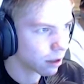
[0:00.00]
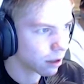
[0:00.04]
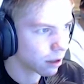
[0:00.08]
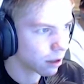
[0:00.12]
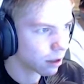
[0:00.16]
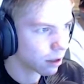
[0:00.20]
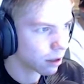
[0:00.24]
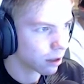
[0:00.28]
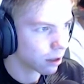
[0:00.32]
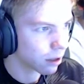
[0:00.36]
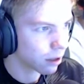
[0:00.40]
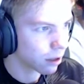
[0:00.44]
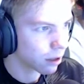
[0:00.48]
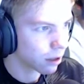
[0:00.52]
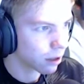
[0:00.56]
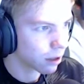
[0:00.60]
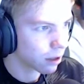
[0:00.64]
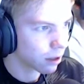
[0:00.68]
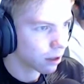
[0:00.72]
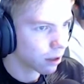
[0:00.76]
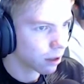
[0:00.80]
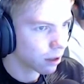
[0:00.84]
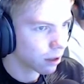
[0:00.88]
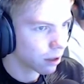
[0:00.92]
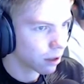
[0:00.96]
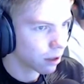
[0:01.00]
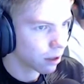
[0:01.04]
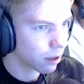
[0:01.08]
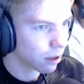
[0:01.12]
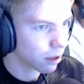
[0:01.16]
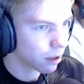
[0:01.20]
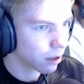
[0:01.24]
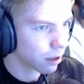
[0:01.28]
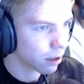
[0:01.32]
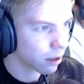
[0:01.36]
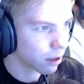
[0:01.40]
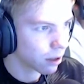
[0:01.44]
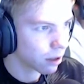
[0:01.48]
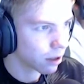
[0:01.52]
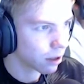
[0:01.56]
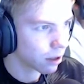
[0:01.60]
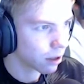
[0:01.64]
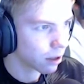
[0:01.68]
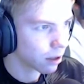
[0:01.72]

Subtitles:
No one is speaking in this clip.